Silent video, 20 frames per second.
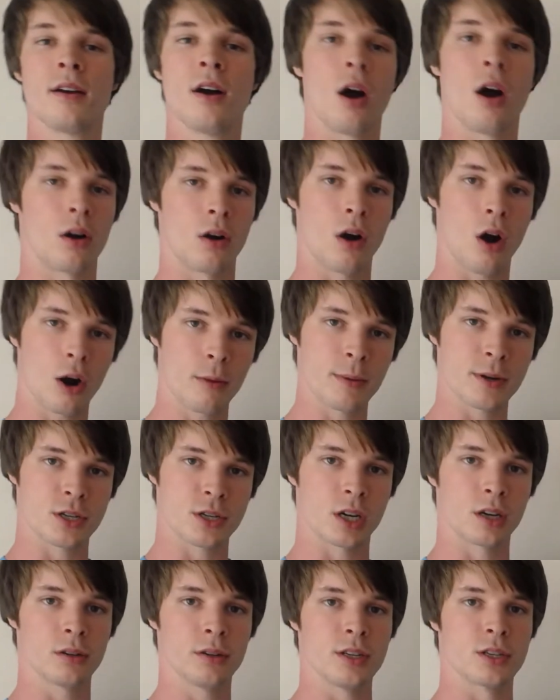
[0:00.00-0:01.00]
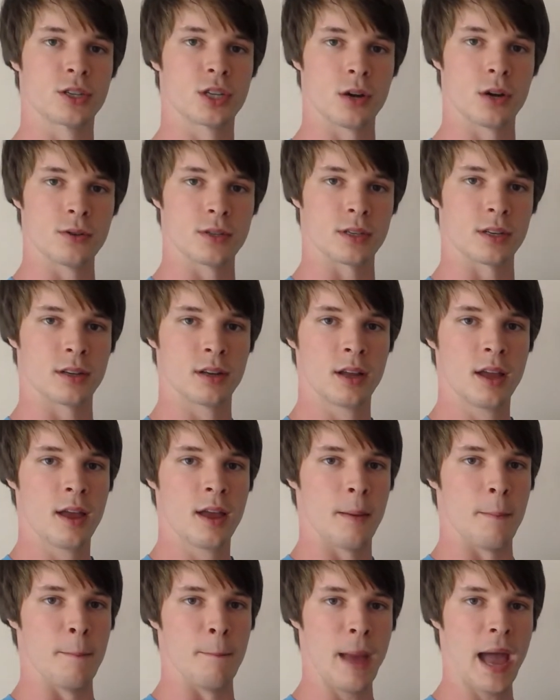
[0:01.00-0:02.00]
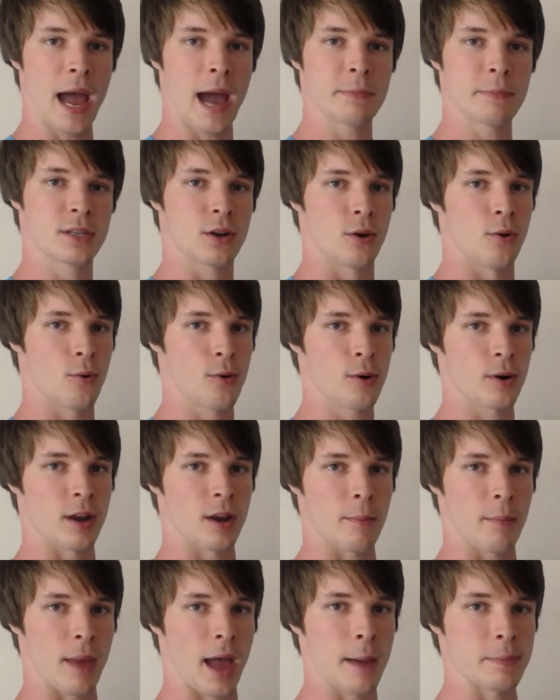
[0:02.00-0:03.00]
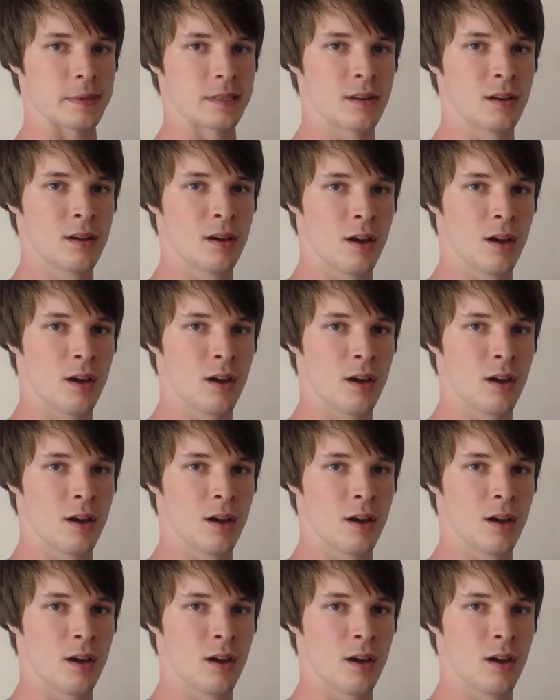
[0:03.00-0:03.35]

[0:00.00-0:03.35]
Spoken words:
are arbitrarily chosen maps, coordinate maps,